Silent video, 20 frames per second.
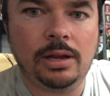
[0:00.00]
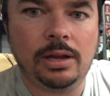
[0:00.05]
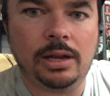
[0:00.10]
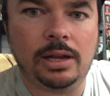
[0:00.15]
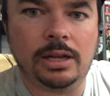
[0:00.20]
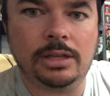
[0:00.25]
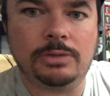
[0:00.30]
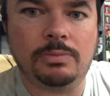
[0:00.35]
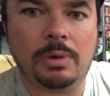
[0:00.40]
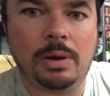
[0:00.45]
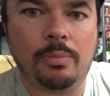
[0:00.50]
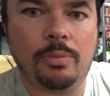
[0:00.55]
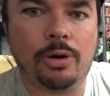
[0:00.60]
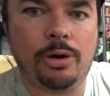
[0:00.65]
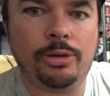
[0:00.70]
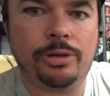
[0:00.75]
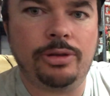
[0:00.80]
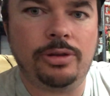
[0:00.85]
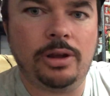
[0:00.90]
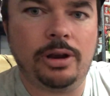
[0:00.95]
and it's my
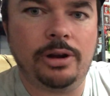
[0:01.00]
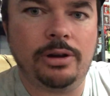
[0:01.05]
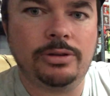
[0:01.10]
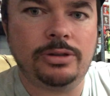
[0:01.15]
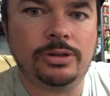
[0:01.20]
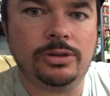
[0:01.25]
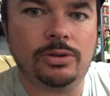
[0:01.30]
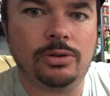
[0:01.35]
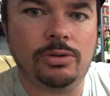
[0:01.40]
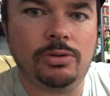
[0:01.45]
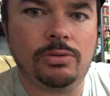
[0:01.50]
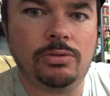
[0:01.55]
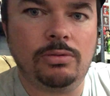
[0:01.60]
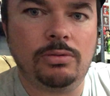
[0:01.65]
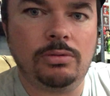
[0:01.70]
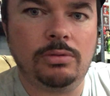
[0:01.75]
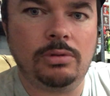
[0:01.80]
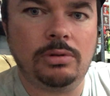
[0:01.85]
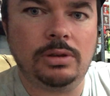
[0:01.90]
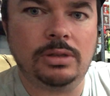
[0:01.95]
birth year, so
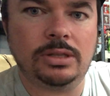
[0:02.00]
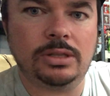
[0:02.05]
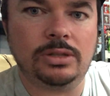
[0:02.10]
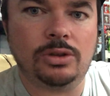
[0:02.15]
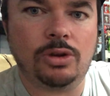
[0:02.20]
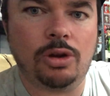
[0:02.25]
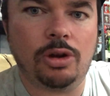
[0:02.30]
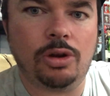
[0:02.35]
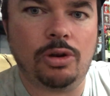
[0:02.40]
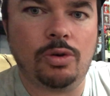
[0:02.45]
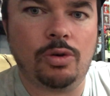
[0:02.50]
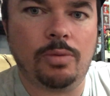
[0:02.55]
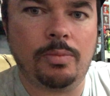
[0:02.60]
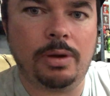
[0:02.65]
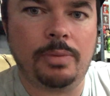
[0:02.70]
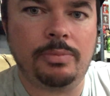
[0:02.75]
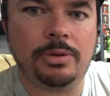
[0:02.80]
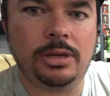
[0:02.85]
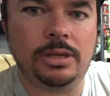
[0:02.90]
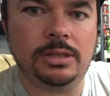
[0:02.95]
this is gonna go on
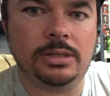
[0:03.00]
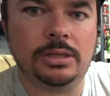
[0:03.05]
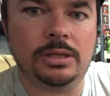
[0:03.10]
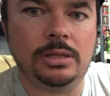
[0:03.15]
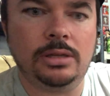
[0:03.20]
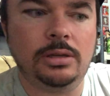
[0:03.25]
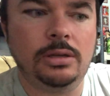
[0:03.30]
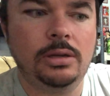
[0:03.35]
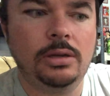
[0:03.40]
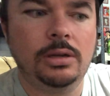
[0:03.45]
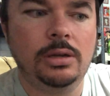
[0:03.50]
my PC.